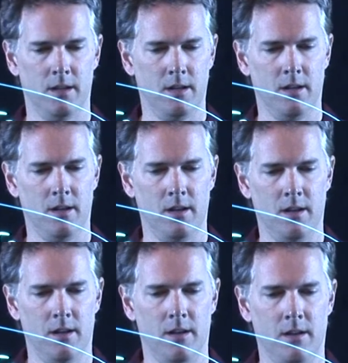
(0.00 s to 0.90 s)

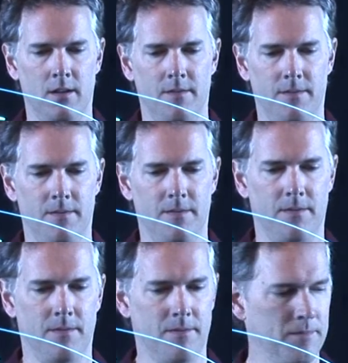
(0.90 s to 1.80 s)

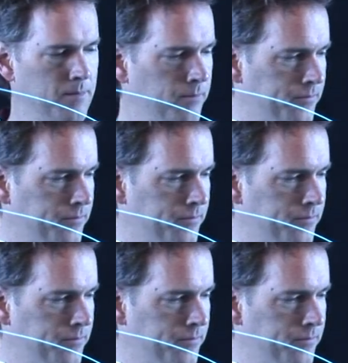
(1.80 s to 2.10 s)
(no one is talking)